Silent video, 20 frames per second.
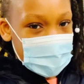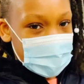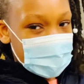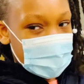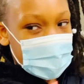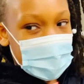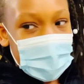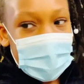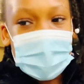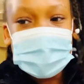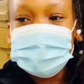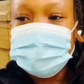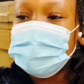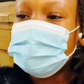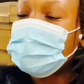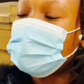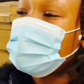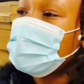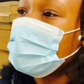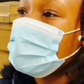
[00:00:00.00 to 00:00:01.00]
What has
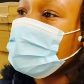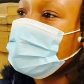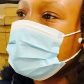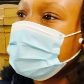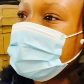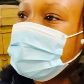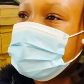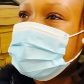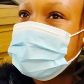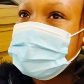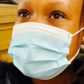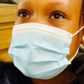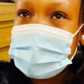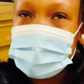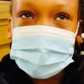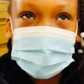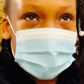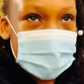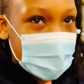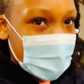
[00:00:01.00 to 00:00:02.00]
four wheels
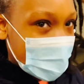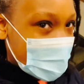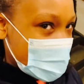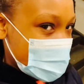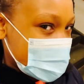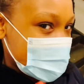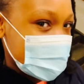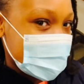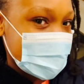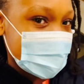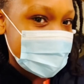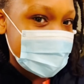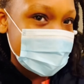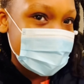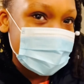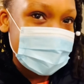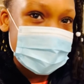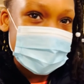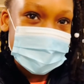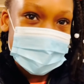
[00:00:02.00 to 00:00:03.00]
and flies?
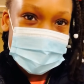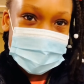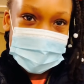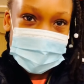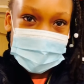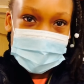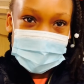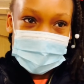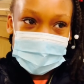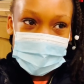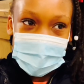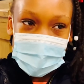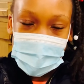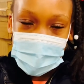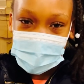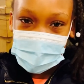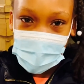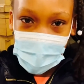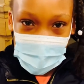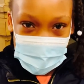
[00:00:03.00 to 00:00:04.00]
I don't know what.
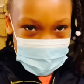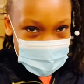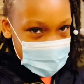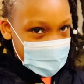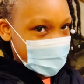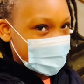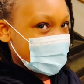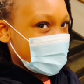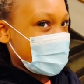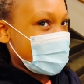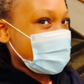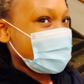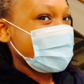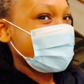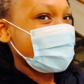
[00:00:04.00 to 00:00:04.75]
A garbage truck.